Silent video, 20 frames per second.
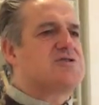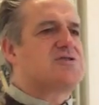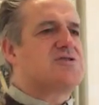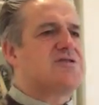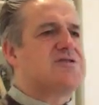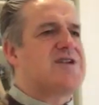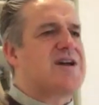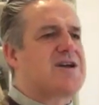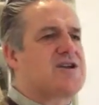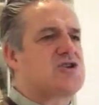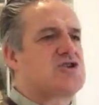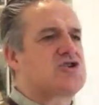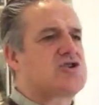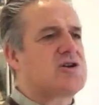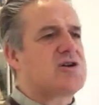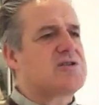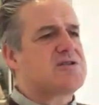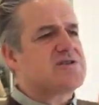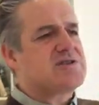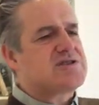is the nature
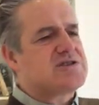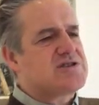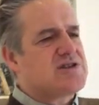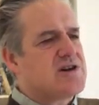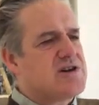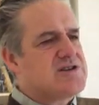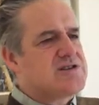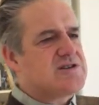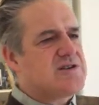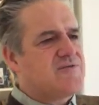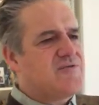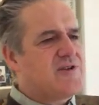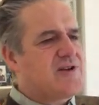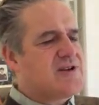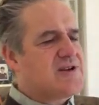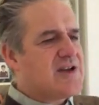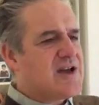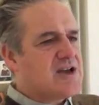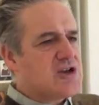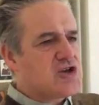and the scientific
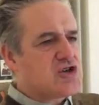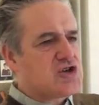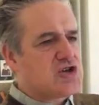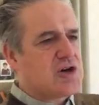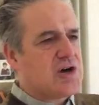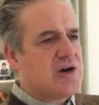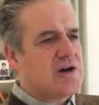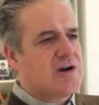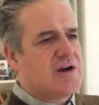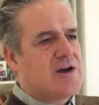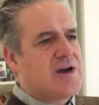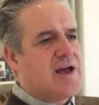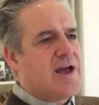nature